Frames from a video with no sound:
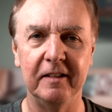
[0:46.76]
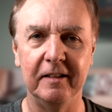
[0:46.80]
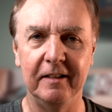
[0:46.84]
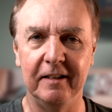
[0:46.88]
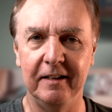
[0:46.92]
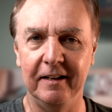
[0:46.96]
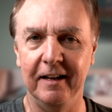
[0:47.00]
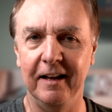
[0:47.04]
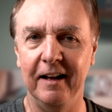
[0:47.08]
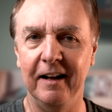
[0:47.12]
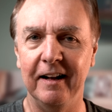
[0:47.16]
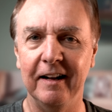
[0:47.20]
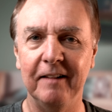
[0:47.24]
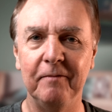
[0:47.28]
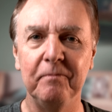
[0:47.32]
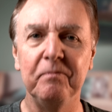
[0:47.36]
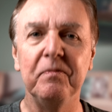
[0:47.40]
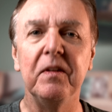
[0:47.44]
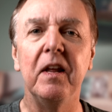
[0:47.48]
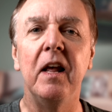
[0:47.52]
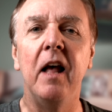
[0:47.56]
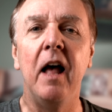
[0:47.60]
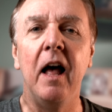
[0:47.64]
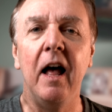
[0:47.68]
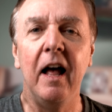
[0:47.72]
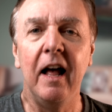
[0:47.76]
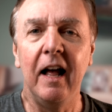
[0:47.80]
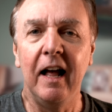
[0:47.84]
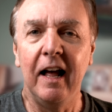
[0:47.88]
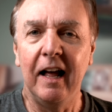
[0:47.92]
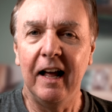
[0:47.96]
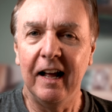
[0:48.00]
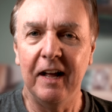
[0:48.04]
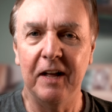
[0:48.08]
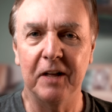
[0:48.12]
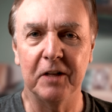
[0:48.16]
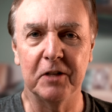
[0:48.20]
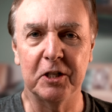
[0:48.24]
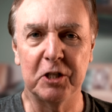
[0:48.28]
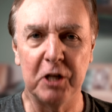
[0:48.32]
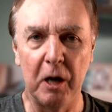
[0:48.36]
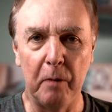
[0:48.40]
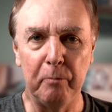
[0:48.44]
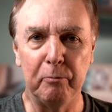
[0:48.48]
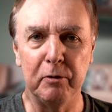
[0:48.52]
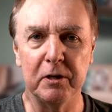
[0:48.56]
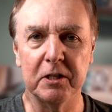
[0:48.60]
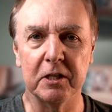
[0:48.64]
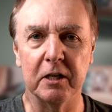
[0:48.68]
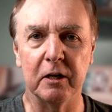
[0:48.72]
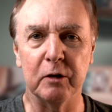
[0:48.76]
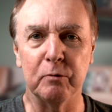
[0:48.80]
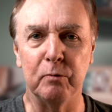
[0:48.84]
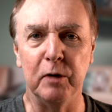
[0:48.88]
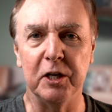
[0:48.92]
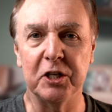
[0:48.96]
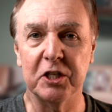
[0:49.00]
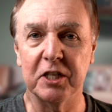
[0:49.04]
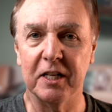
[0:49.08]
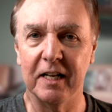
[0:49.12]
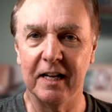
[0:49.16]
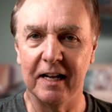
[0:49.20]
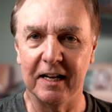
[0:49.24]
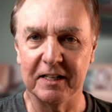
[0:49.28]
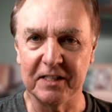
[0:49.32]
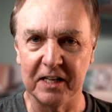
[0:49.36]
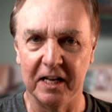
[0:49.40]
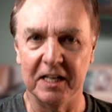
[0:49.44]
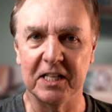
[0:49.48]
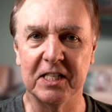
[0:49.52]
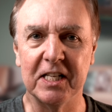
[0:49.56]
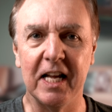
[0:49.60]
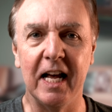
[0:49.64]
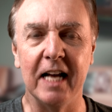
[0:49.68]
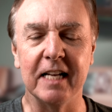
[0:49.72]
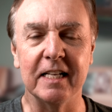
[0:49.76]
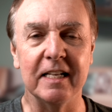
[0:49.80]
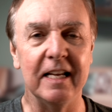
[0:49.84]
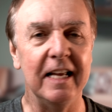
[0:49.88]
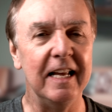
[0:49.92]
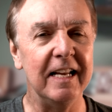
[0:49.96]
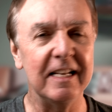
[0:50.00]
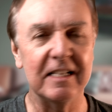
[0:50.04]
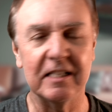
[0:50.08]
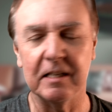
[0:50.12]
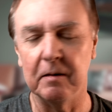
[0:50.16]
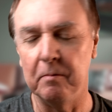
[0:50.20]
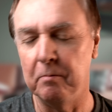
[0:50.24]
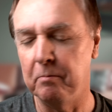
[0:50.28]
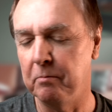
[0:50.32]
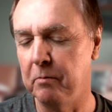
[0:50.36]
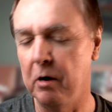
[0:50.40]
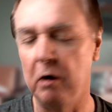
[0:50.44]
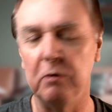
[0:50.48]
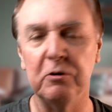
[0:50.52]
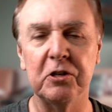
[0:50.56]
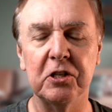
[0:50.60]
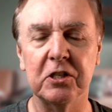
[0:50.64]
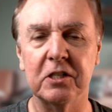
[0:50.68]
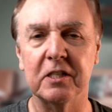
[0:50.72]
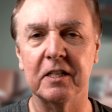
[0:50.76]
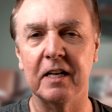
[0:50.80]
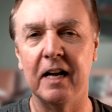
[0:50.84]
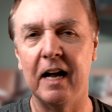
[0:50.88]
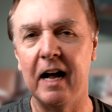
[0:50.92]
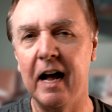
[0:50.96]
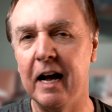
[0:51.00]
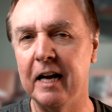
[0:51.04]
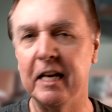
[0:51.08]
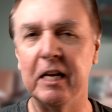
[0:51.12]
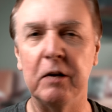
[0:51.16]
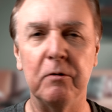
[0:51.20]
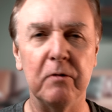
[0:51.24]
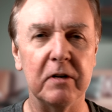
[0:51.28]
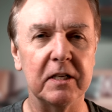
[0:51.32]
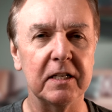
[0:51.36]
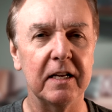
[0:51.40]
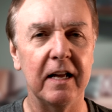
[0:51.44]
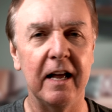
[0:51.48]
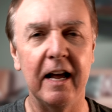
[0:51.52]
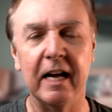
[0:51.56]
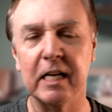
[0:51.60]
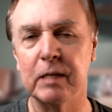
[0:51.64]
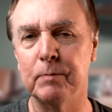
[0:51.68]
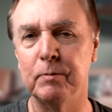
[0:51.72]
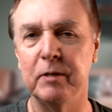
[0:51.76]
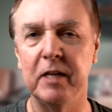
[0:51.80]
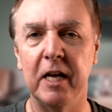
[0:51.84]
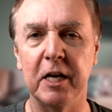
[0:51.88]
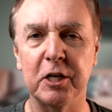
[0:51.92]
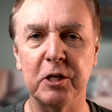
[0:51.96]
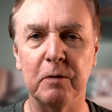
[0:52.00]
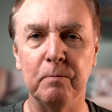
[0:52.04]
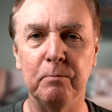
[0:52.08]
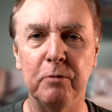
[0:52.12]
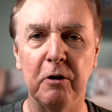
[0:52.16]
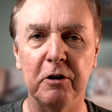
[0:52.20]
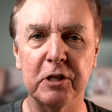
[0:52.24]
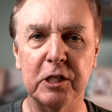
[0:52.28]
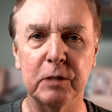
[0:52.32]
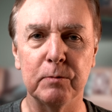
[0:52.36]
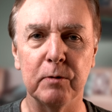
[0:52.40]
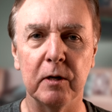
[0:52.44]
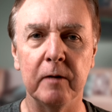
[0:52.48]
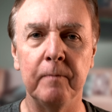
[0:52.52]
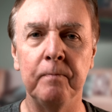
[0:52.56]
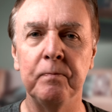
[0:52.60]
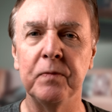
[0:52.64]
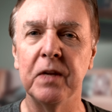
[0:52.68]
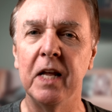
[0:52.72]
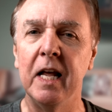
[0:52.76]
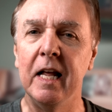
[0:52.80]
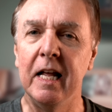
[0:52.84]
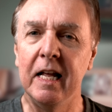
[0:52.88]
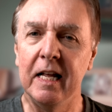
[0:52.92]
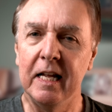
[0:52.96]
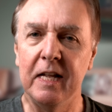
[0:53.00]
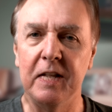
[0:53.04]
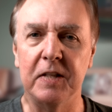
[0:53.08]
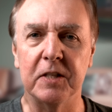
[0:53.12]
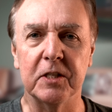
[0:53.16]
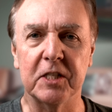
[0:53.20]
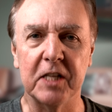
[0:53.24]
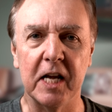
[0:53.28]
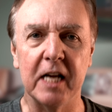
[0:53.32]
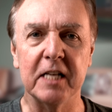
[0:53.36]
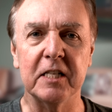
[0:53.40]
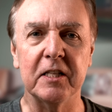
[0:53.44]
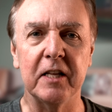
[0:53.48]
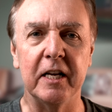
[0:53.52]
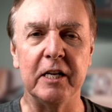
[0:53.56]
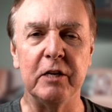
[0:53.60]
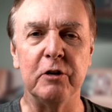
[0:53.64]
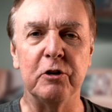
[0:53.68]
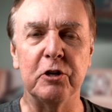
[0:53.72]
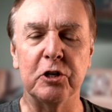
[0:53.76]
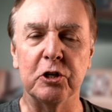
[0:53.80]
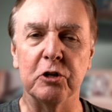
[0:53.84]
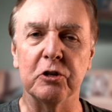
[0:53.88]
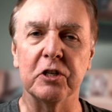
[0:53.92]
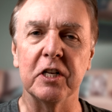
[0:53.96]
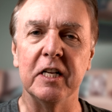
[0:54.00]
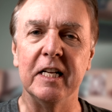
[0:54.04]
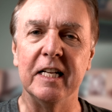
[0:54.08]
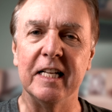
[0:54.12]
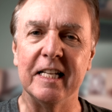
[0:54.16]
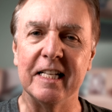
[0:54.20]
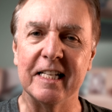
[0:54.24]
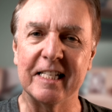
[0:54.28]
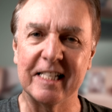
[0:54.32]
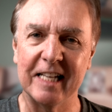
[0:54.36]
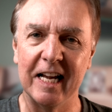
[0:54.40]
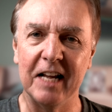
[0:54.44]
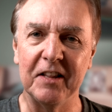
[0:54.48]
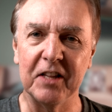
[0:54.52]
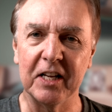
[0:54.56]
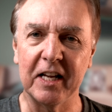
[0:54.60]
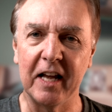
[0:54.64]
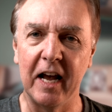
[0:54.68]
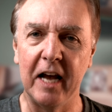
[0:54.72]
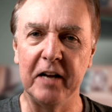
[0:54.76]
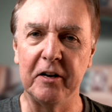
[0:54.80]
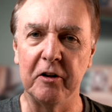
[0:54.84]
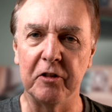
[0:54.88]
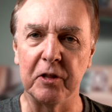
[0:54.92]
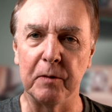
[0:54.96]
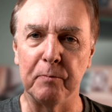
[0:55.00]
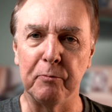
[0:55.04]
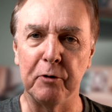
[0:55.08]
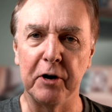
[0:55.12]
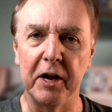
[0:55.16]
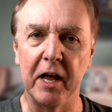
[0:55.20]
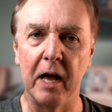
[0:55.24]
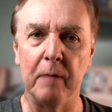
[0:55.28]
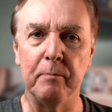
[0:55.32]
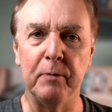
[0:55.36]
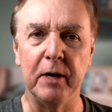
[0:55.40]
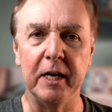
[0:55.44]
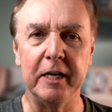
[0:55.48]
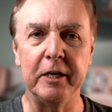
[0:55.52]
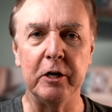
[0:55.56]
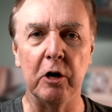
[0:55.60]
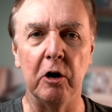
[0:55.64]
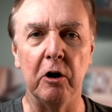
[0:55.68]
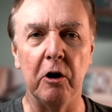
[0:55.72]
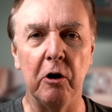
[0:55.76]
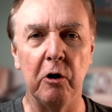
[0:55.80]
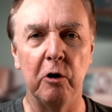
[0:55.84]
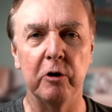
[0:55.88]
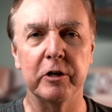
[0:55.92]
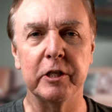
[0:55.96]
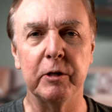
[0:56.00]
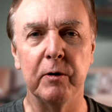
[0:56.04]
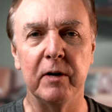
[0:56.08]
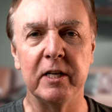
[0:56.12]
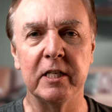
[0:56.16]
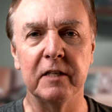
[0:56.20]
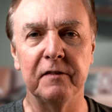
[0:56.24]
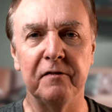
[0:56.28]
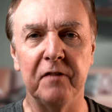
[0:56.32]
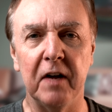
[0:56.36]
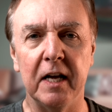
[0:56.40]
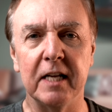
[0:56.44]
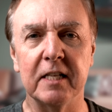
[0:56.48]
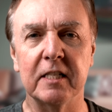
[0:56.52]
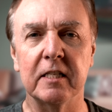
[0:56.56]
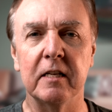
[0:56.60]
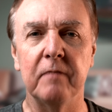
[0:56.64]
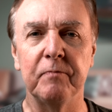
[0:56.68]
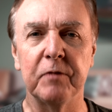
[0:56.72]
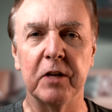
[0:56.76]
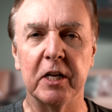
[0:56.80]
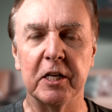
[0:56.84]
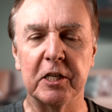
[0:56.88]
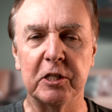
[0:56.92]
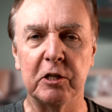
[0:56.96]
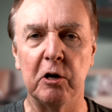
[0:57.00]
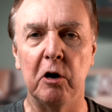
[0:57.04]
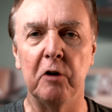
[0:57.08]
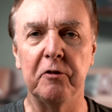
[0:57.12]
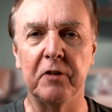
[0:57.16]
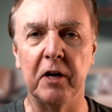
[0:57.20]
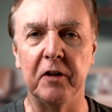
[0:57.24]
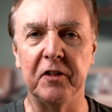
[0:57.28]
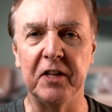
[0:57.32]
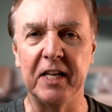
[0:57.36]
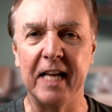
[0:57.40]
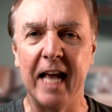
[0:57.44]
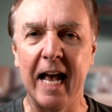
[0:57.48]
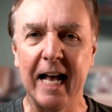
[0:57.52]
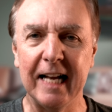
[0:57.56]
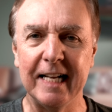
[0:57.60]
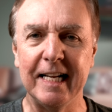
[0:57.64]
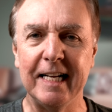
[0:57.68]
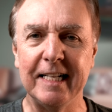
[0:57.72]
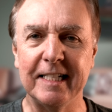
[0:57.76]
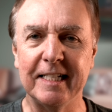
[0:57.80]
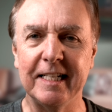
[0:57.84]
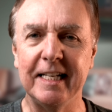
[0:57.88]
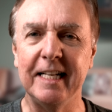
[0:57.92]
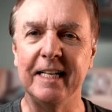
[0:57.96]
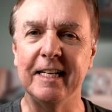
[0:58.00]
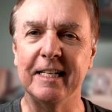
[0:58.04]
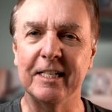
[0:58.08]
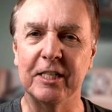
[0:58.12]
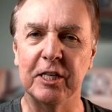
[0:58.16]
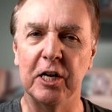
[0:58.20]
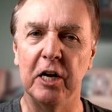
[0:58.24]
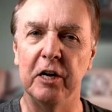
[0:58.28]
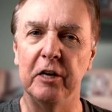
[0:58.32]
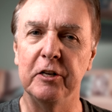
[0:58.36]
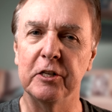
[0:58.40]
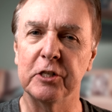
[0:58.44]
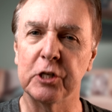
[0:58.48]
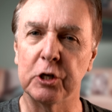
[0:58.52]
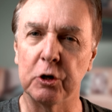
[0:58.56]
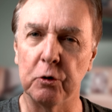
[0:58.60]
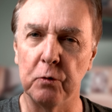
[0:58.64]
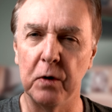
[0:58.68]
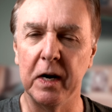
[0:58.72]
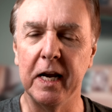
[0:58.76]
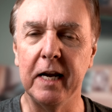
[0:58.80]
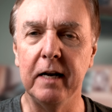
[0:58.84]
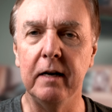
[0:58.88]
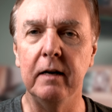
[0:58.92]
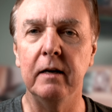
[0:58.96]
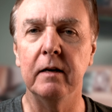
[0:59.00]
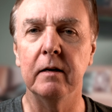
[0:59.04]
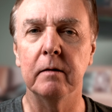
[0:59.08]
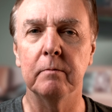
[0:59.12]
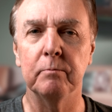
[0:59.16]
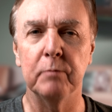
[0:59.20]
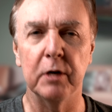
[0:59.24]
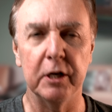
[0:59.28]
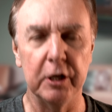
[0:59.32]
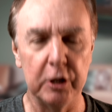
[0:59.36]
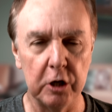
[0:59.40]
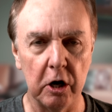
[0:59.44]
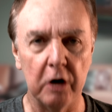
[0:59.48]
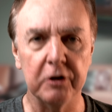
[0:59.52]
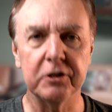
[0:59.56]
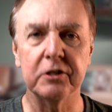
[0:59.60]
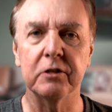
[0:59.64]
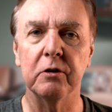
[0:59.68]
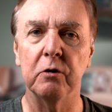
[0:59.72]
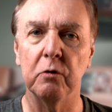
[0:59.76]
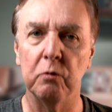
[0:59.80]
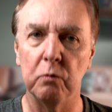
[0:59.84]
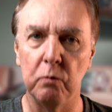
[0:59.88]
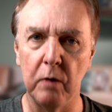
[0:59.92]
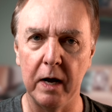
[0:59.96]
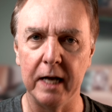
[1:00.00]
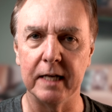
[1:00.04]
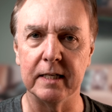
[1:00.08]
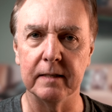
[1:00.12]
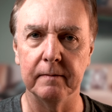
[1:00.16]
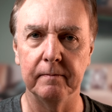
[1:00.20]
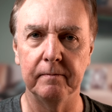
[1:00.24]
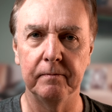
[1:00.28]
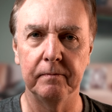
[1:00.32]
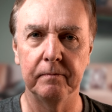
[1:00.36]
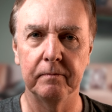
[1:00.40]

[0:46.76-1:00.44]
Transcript: yeah. The top result, which, as I said, is the most accurate explanation possible, says that you should set the gain on the preamp in your audio interface so that the LED turns green but not red.